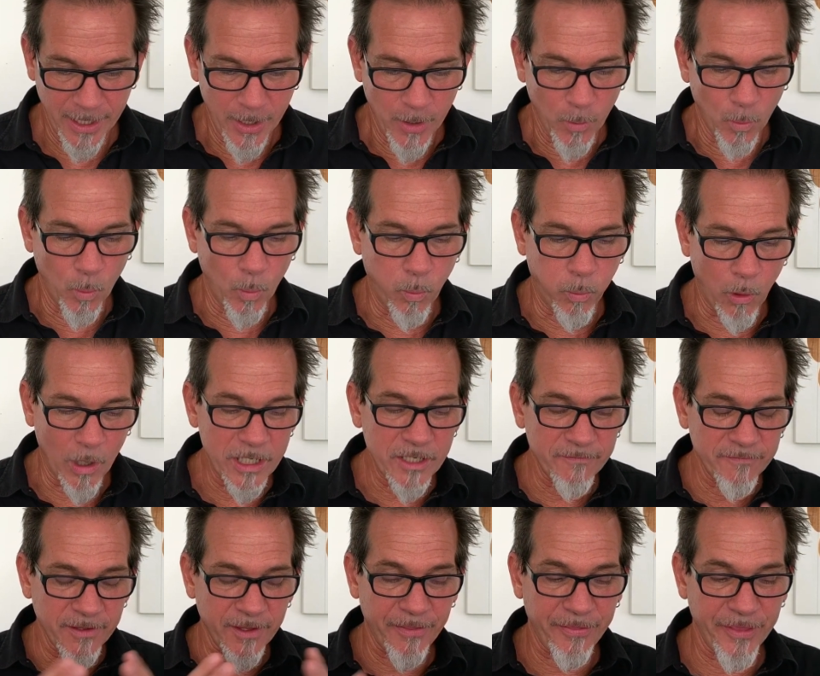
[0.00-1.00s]
One
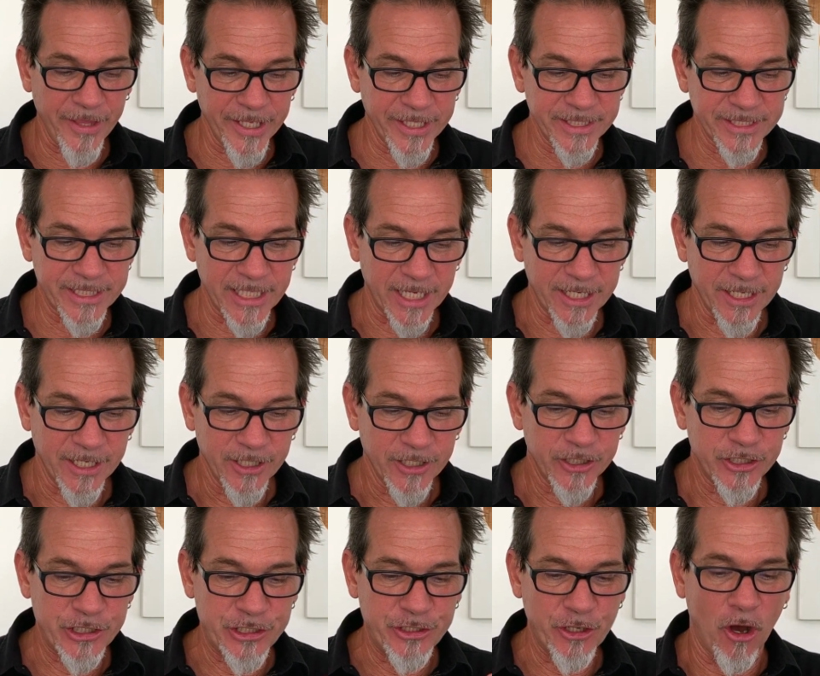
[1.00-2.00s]
of the things
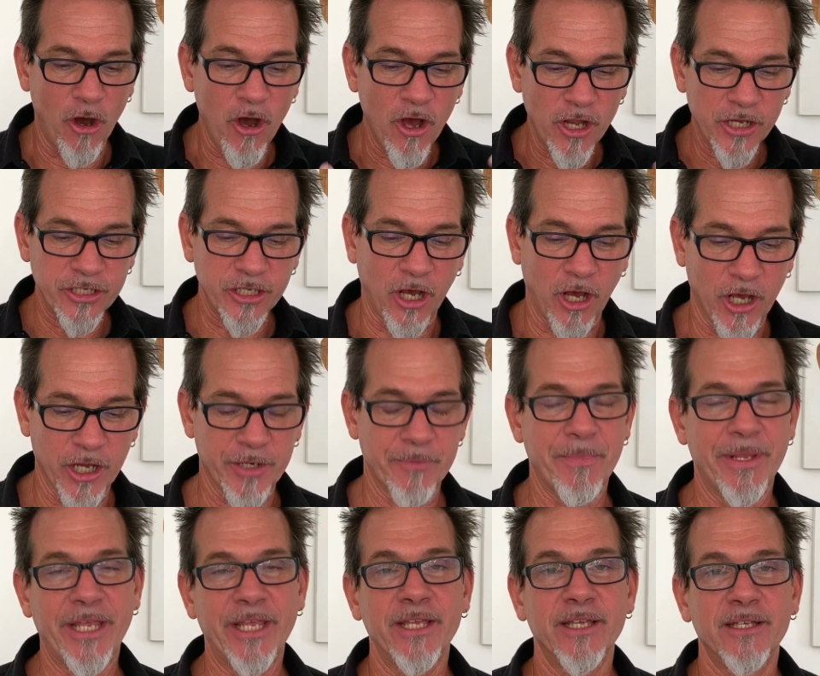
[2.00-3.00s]
that dawned on
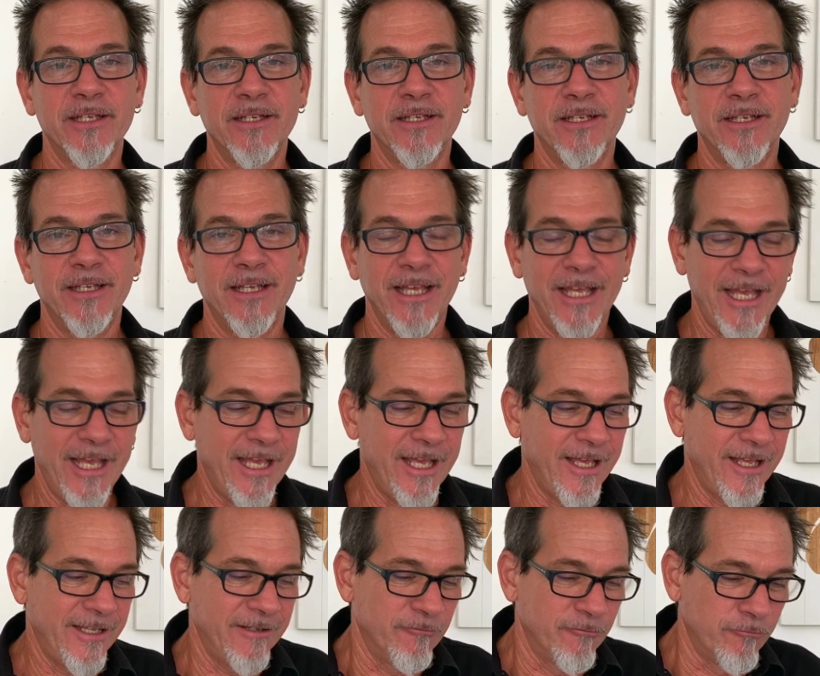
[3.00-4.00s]
me
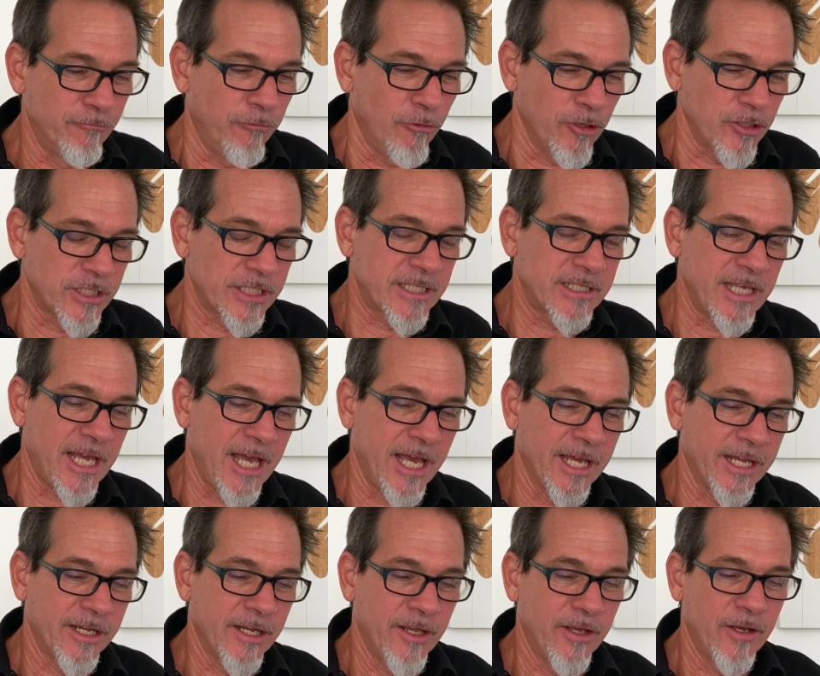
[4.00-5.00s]
was
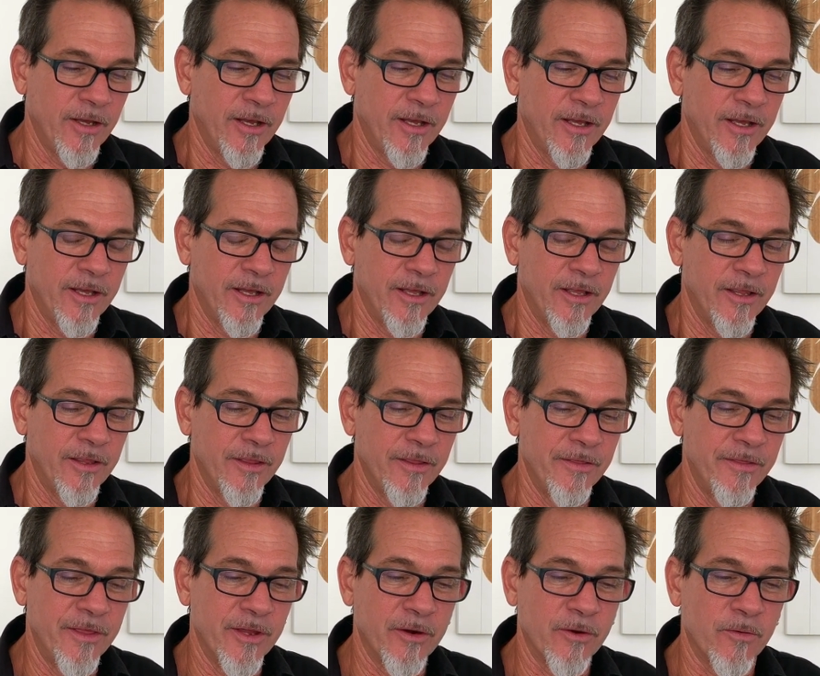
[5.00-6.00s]
that
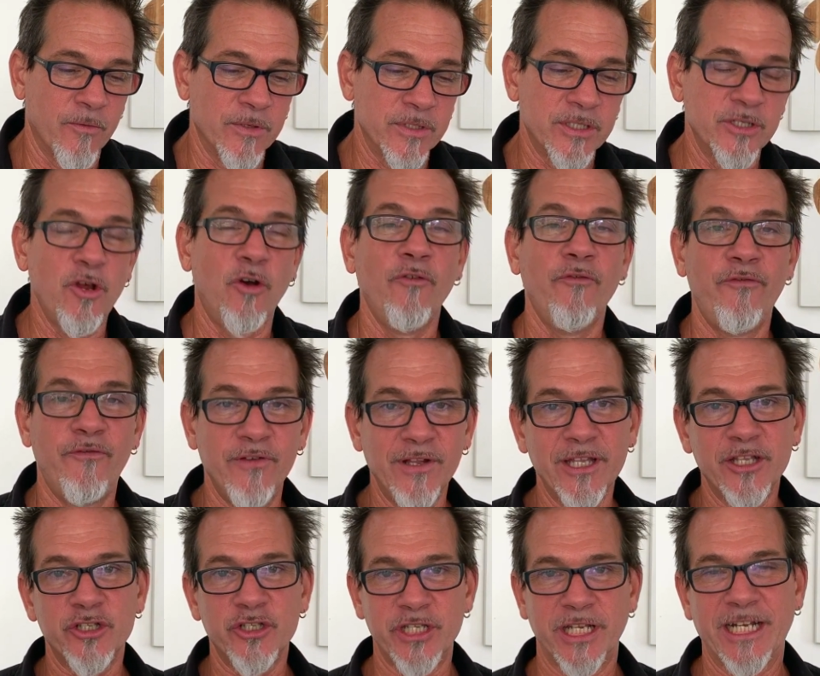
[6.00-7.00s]
there was no
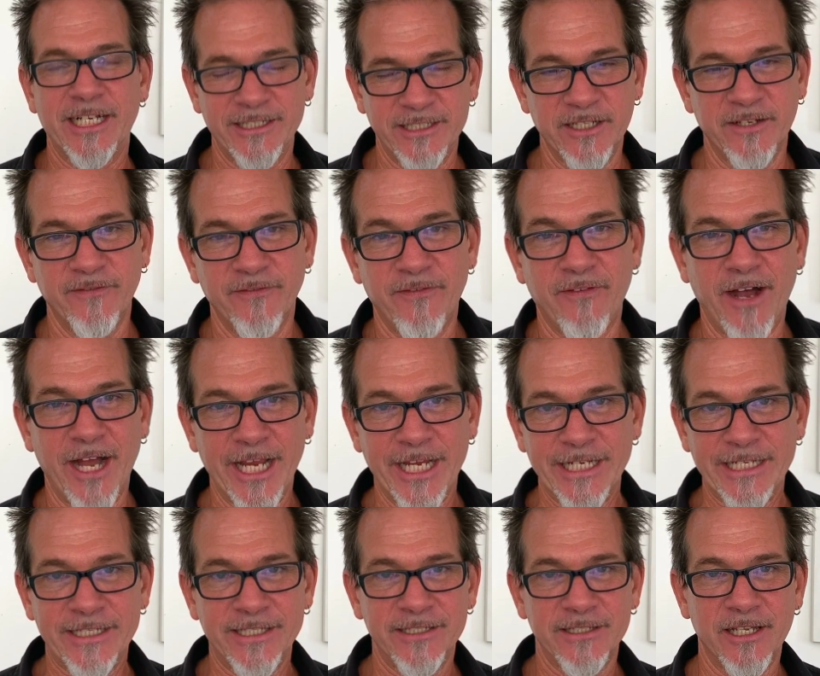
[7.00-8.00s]
village that I didn't
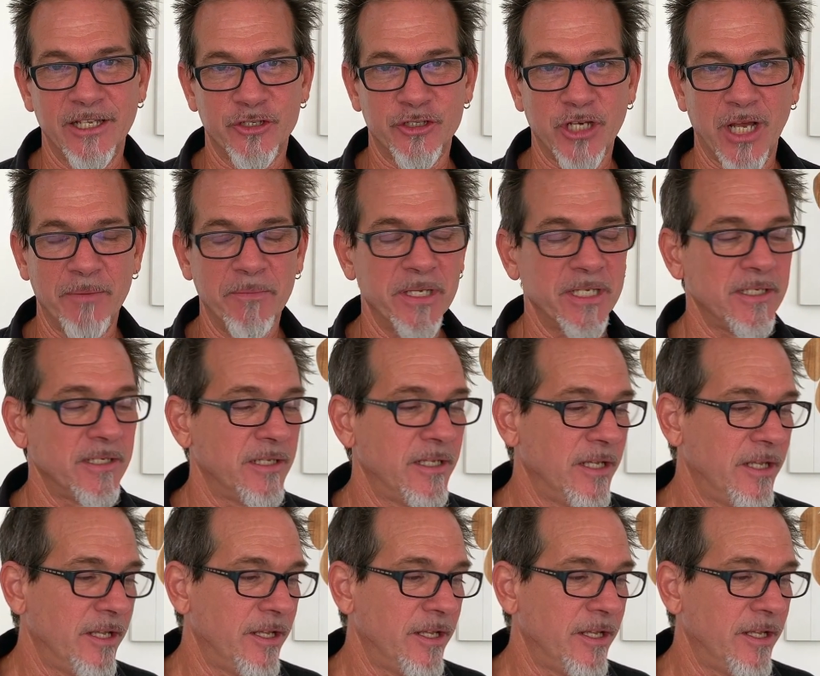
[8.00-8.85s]
find a shaman.